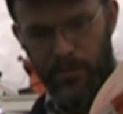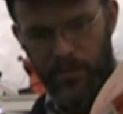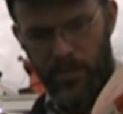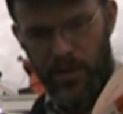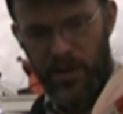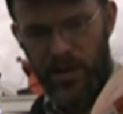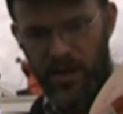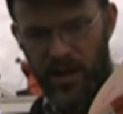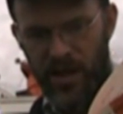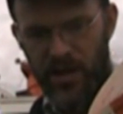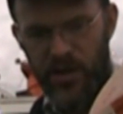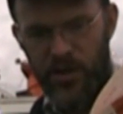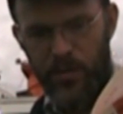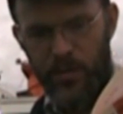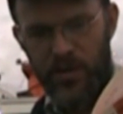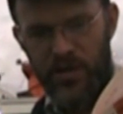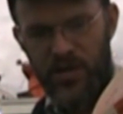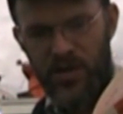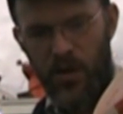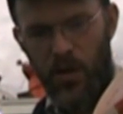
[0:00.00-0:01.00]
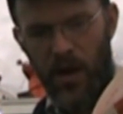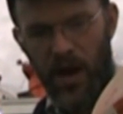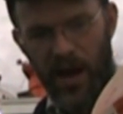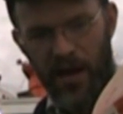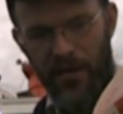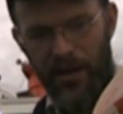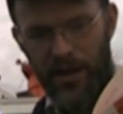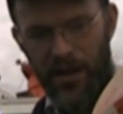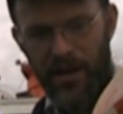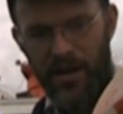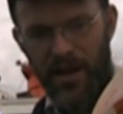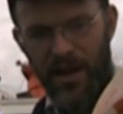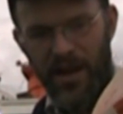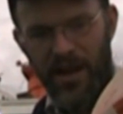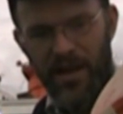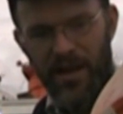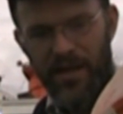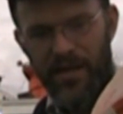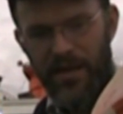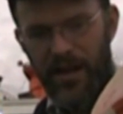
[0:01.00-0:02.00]
but the engine was so heavy
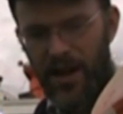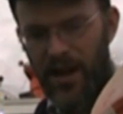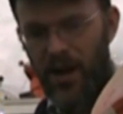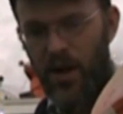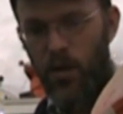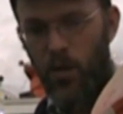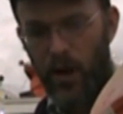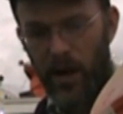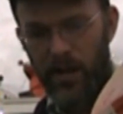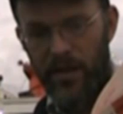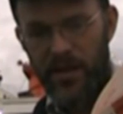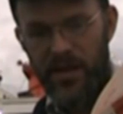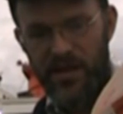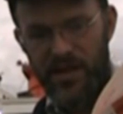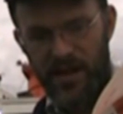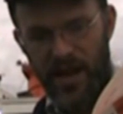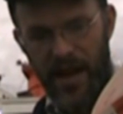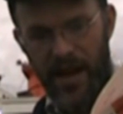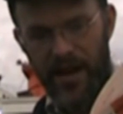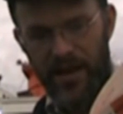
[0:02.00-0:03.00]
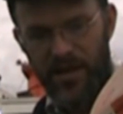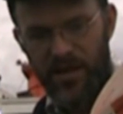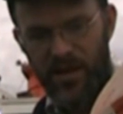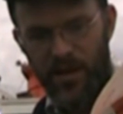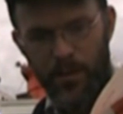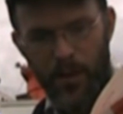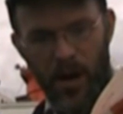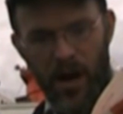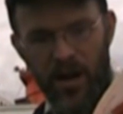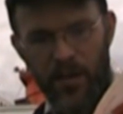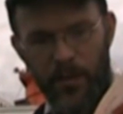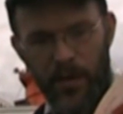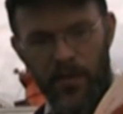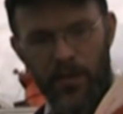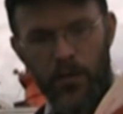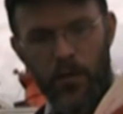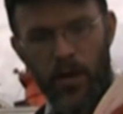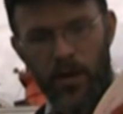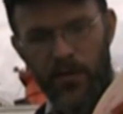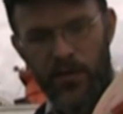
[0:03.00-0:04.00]
that it quickly sank to the bottom
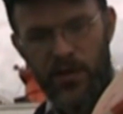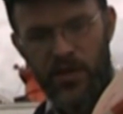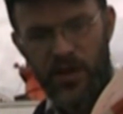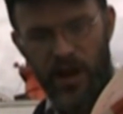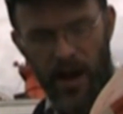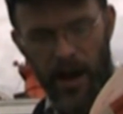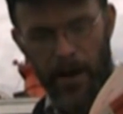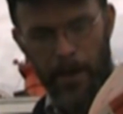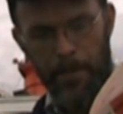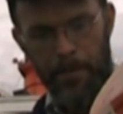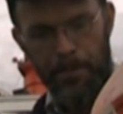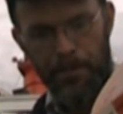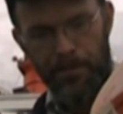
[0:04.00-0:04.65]
of the river Seine.